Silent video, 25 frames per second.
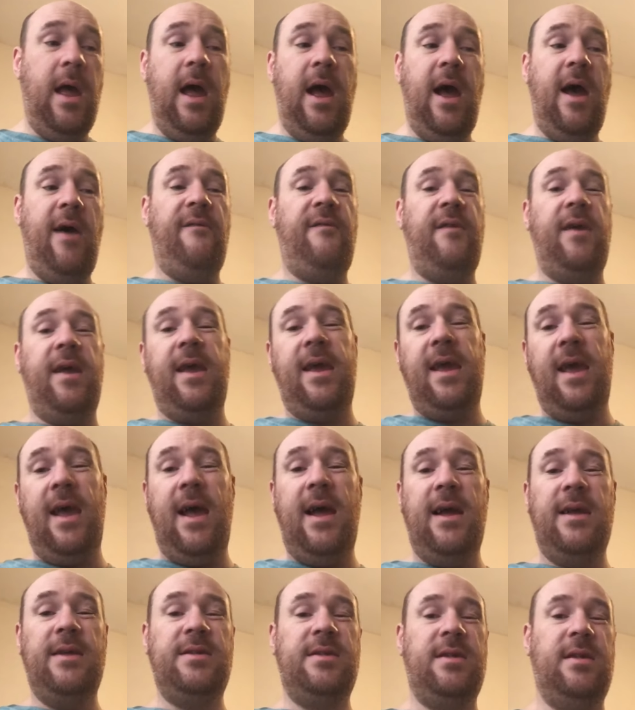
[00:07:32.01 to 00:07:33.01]
I think it
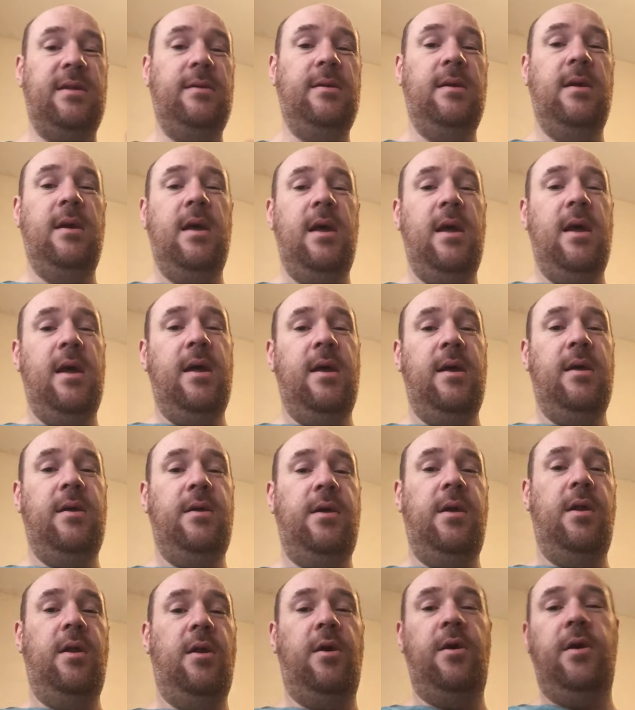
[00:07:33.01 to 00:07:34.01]
has the,
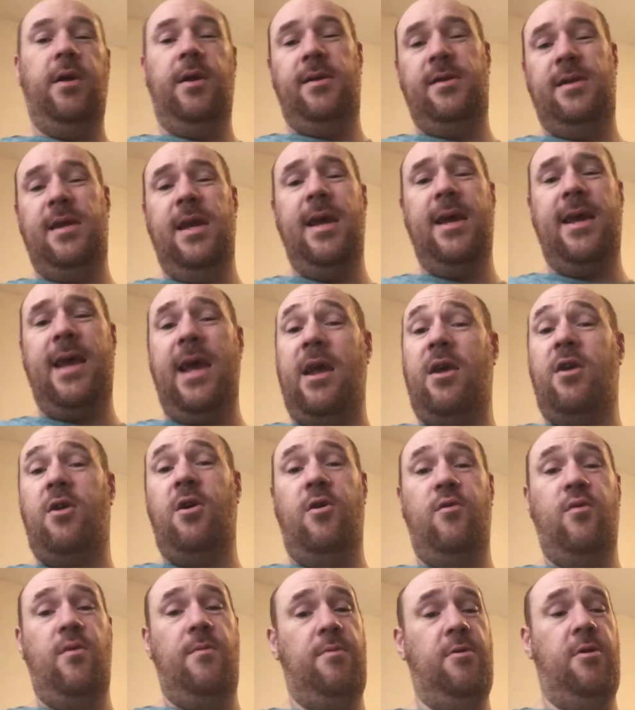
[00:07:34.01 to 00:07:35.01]
you know, you take
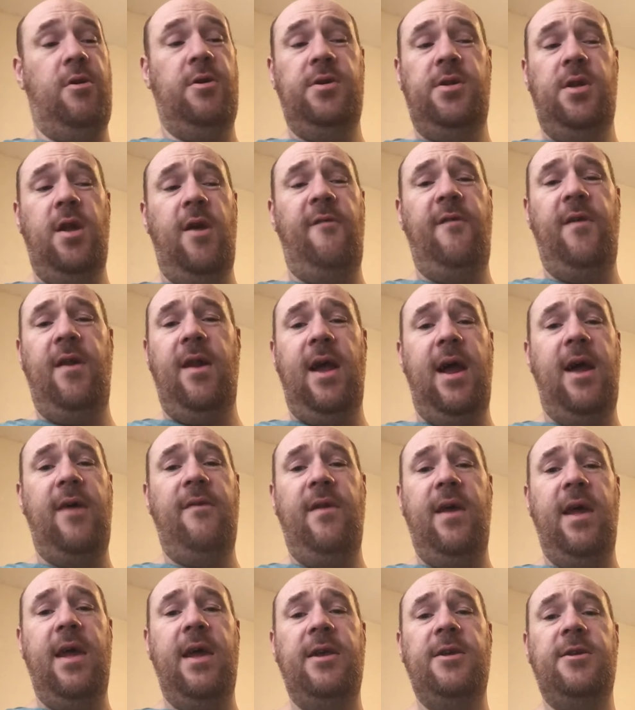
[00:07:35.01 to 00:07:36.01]
Kenko Report, it's nothing like
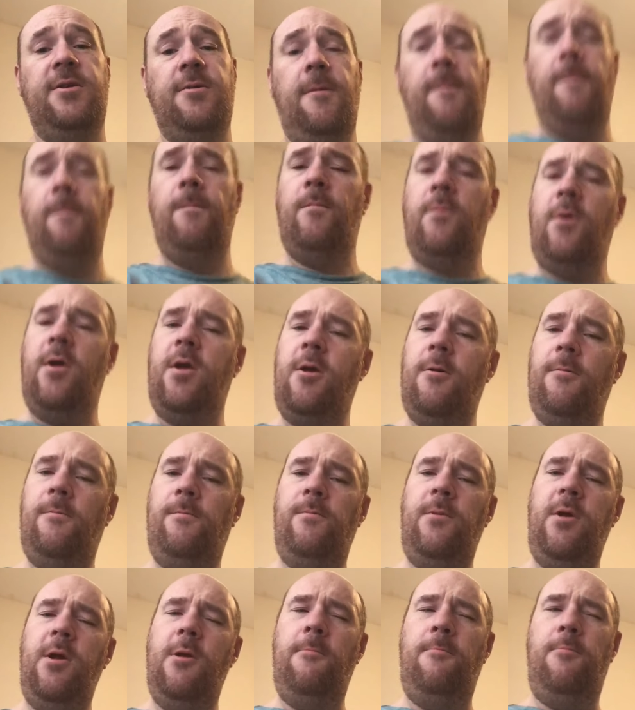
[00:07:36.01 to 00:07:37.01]
this, but
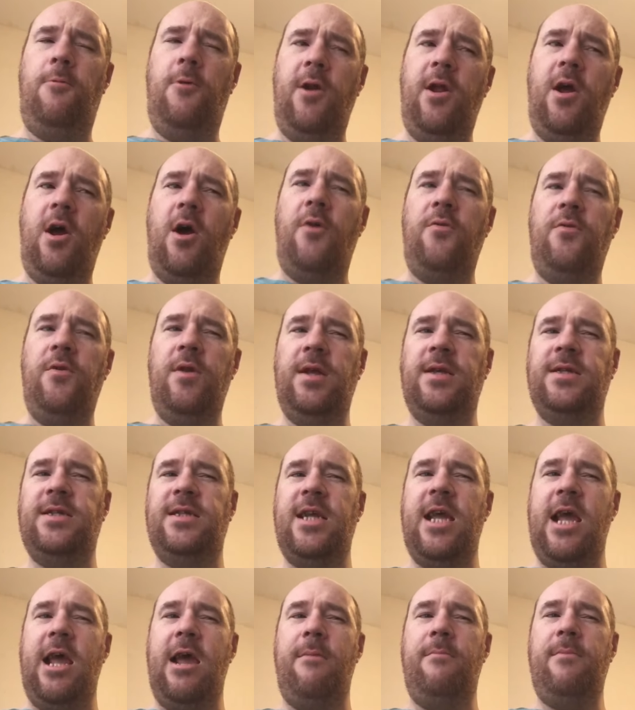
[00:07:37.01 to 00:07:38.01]
you put it on the
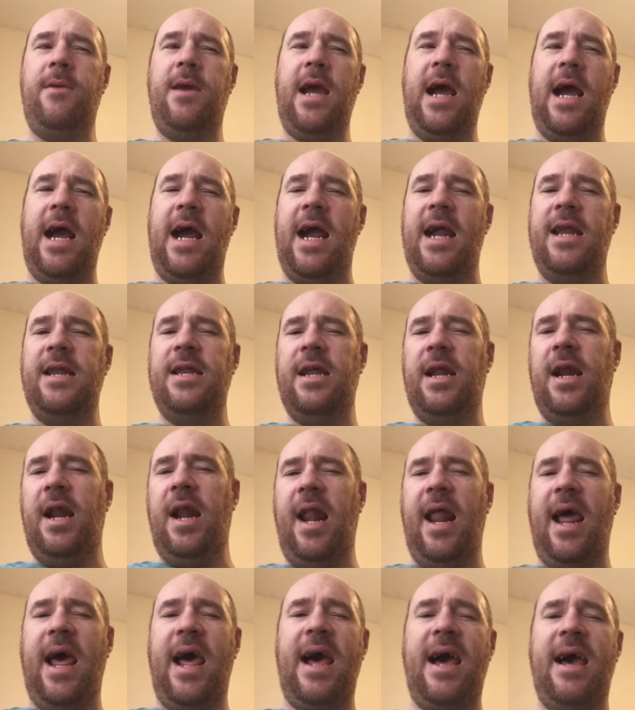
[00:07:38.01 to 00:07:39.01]
same kind of
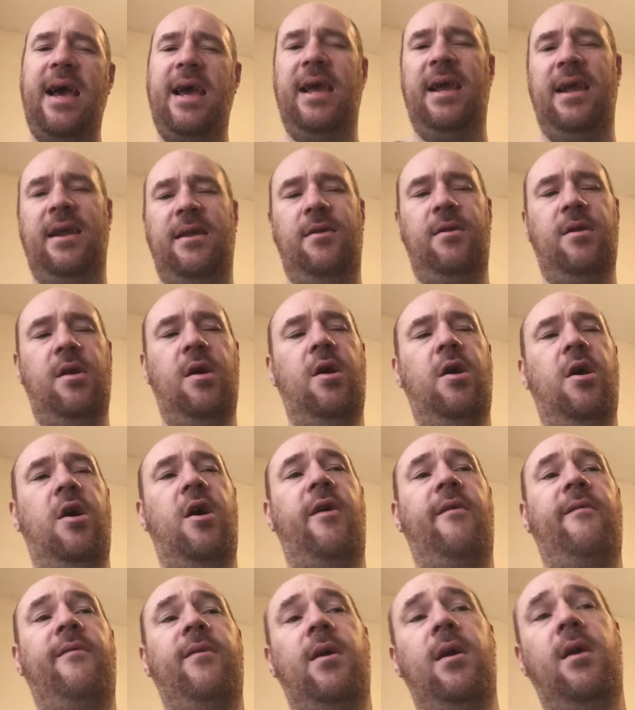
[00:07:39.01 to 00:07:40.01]
line
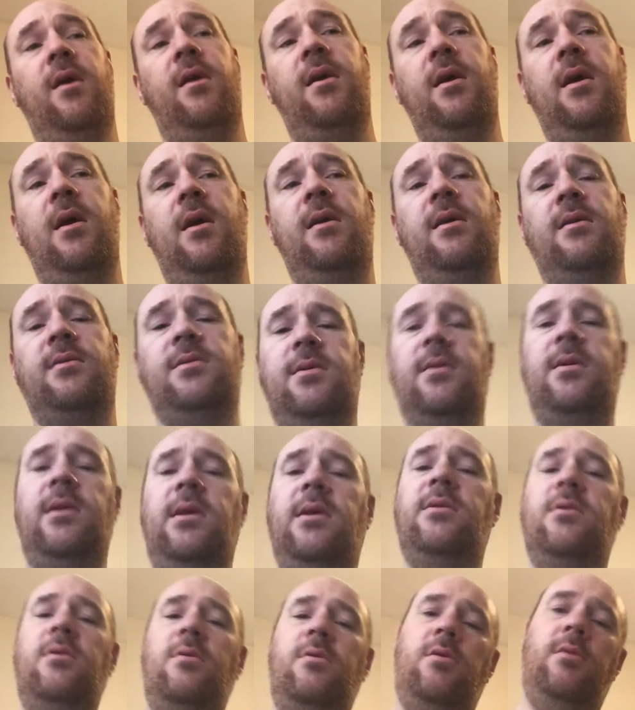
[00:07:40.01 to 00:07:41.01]
of, yeah, that's a
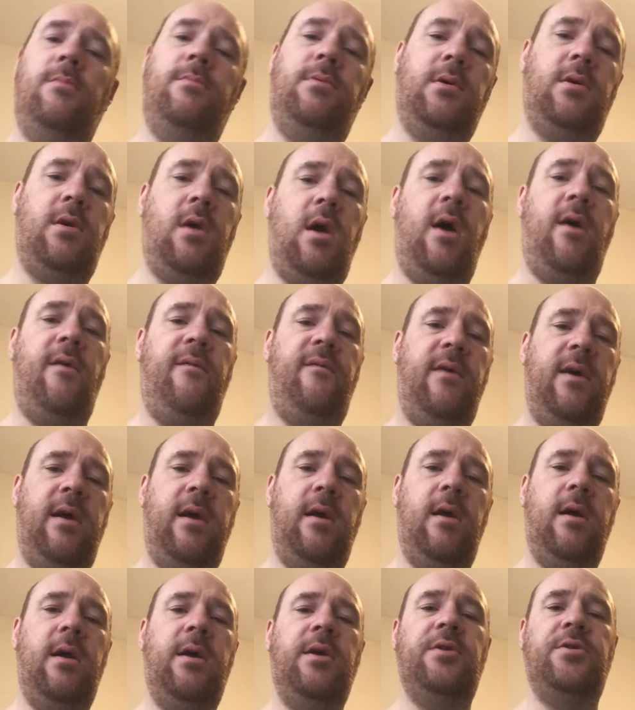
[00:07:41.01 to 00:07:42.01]
decent cup of coffee,
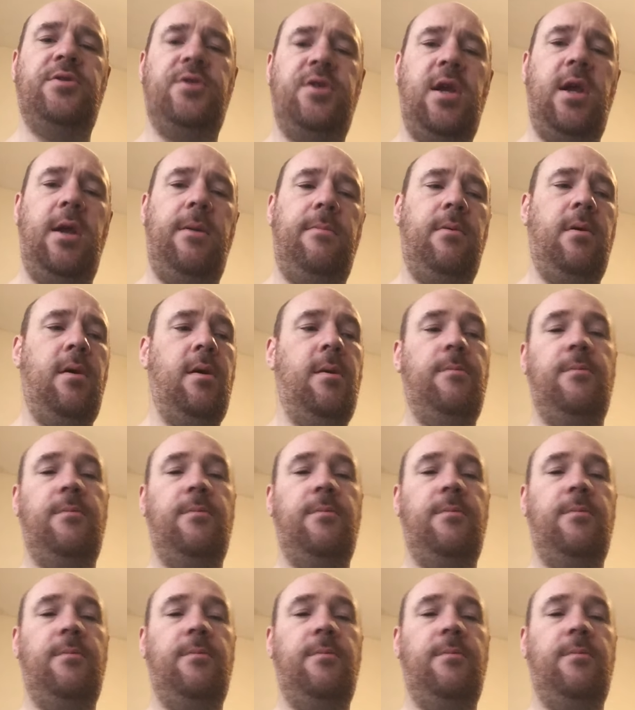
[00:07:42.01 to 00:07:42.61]
it's cheap.